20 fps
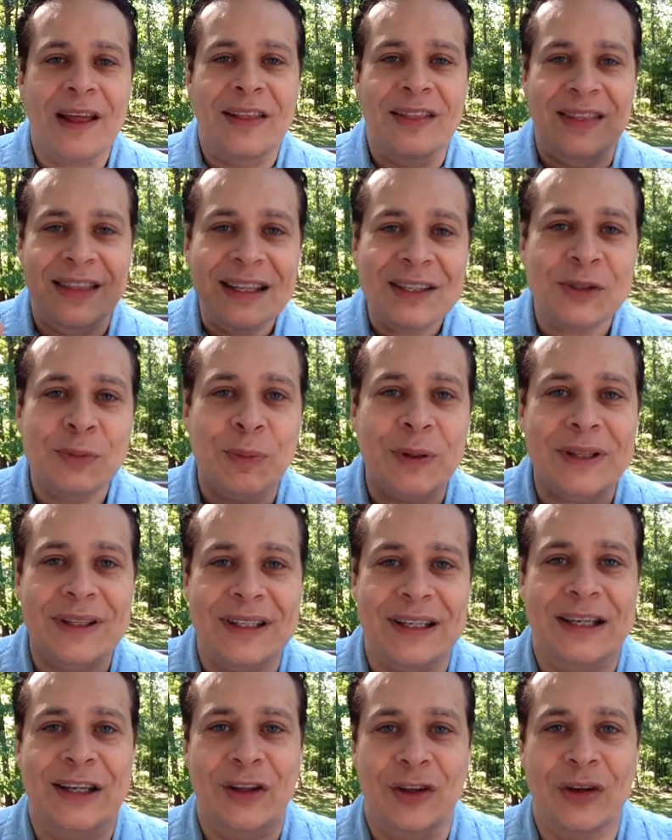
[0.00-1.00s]
this
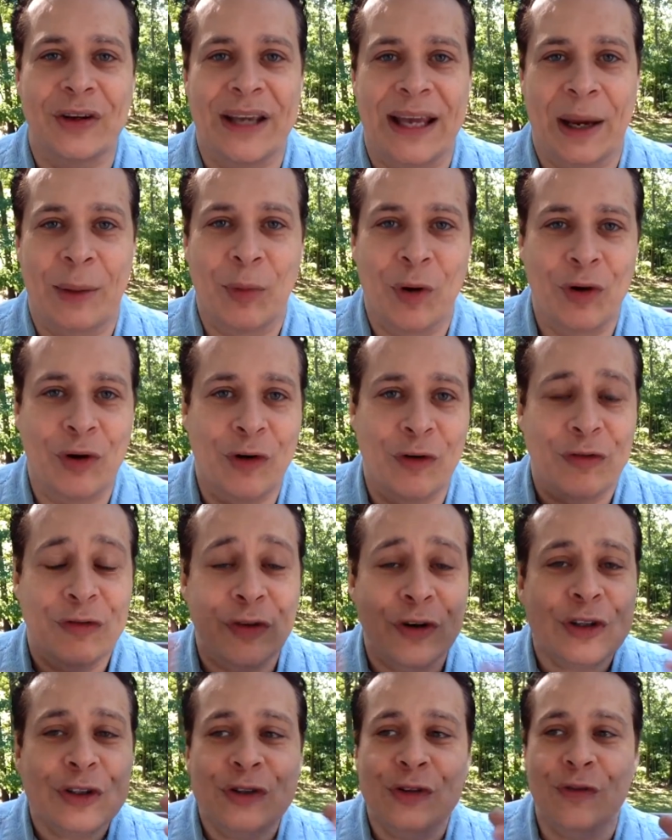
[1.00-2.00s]
particular chemical,
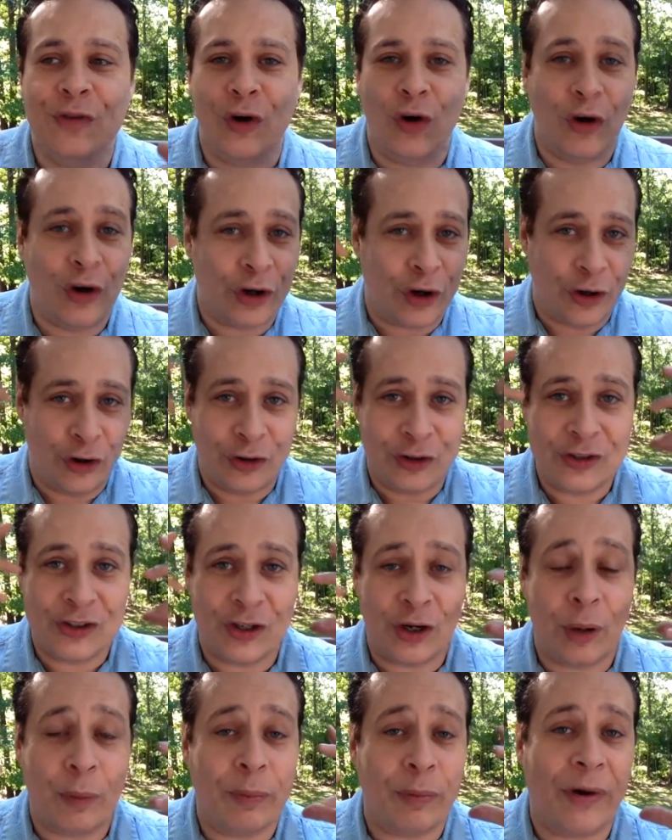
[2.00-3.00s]
first of all, occurs
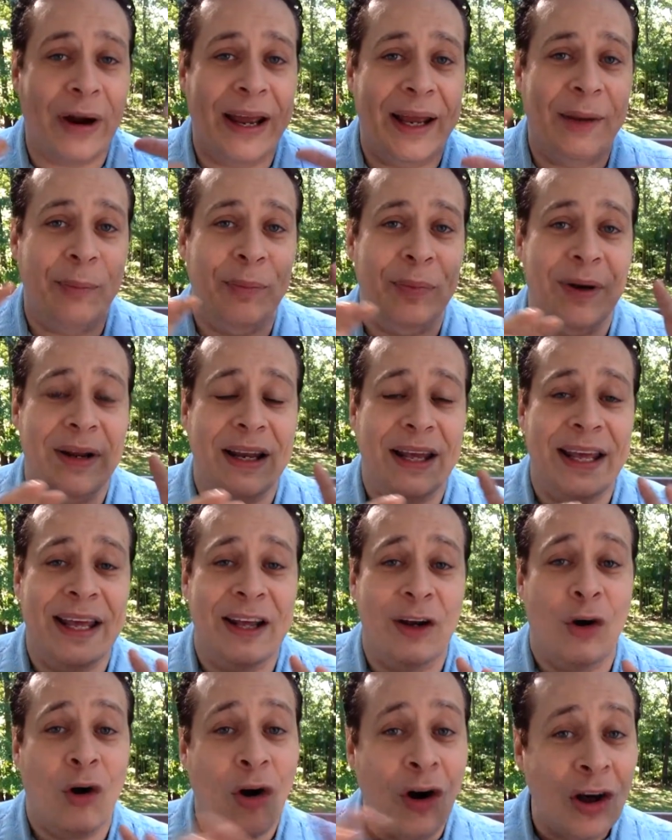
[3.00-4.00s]
in our brain, but
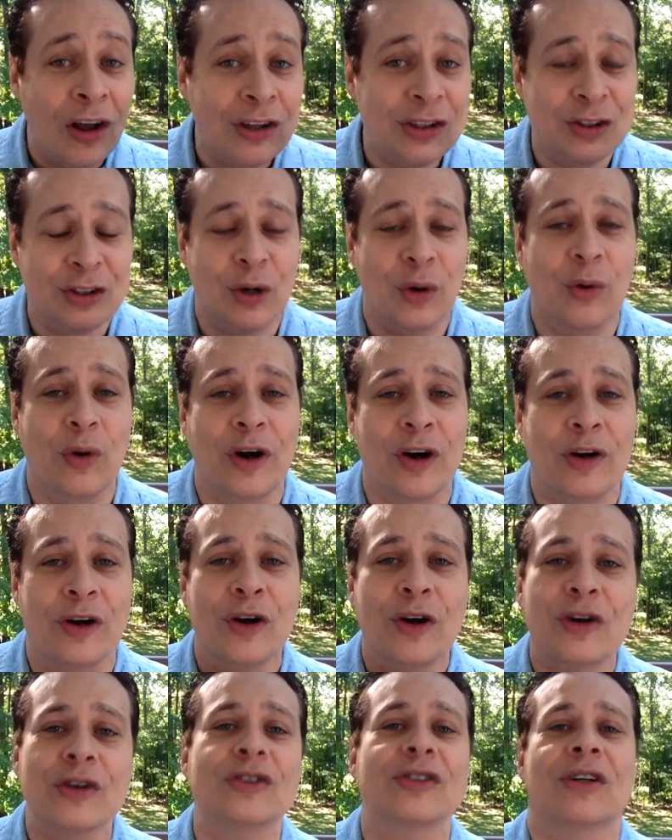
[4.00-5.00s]
it also
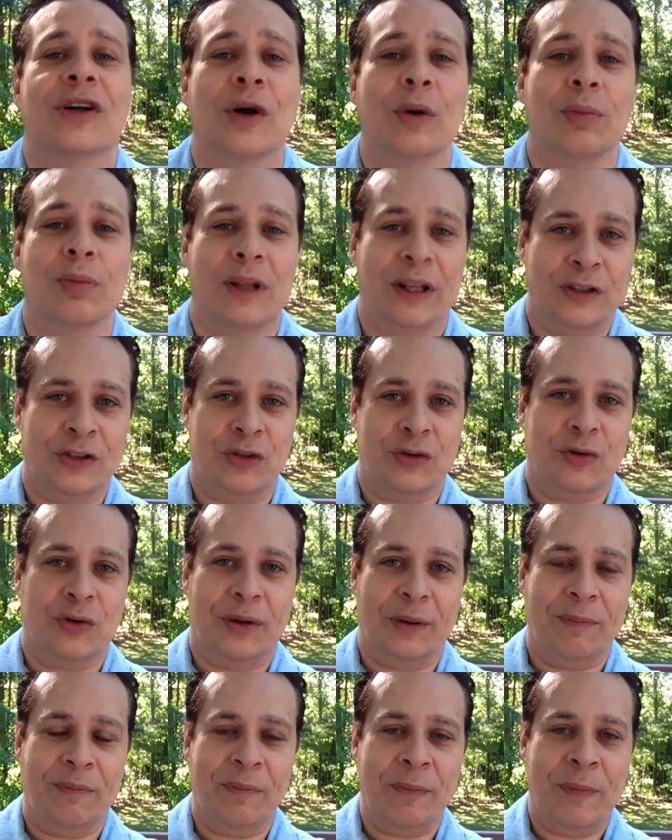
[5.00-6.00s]
occurs in our bloodstream.